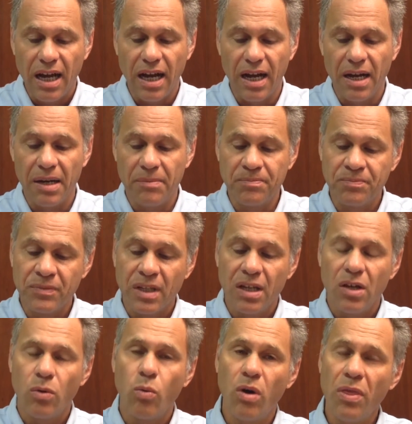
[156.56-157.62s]

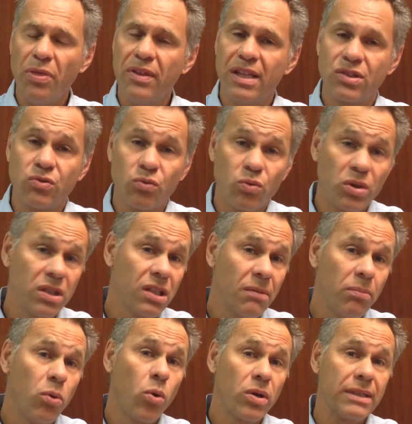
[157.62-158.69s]
One thing that's real
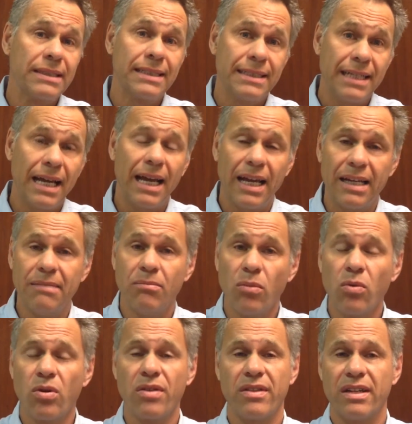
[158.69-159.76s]
important today,
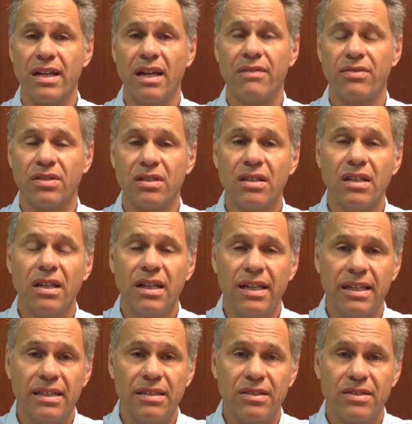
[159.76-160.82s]
more than ever,
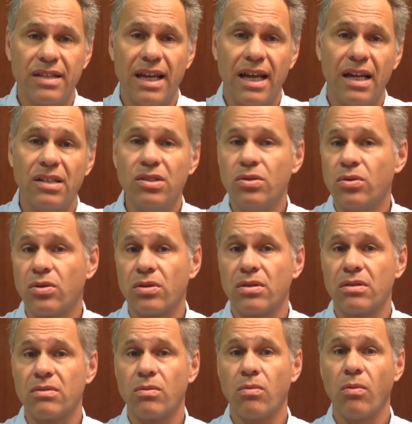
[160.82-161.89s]
is that
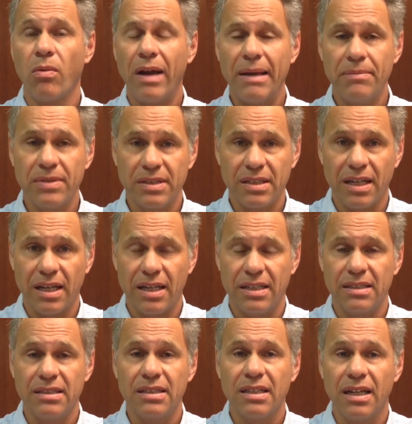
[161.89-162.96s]
your
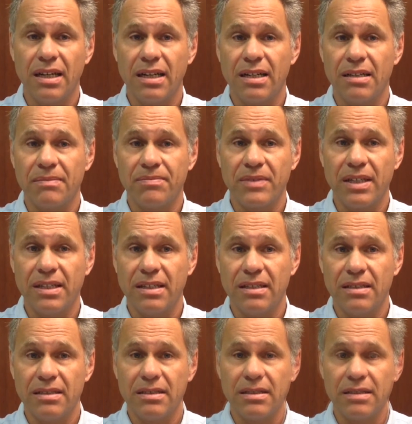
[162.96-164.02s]
website
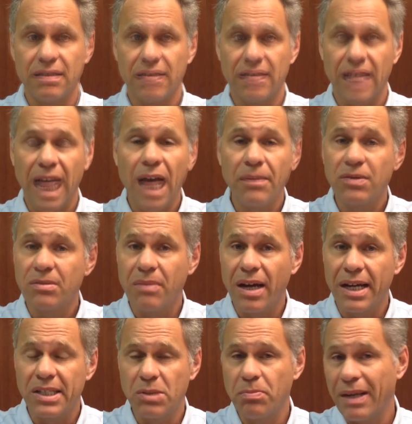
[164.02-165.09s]
can
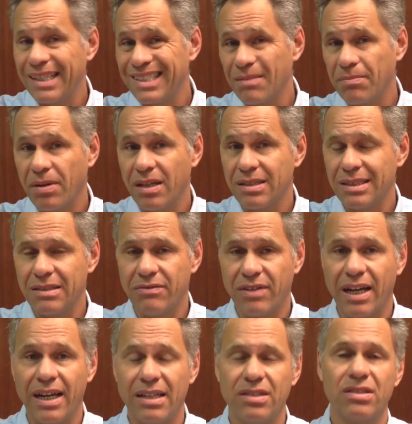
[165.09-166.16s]
optimize based upon the
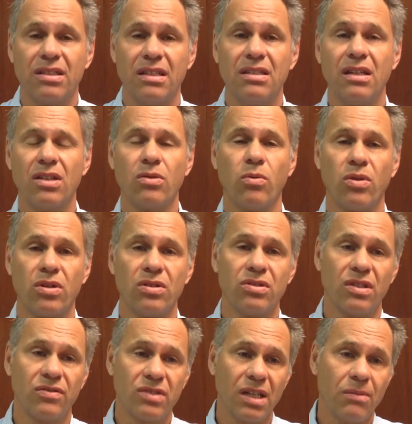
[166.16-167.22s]
device. In other
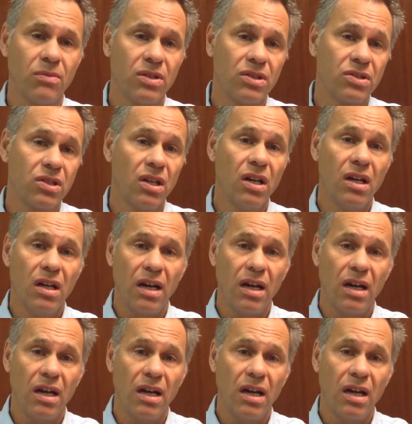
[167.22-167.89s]
words, if someone's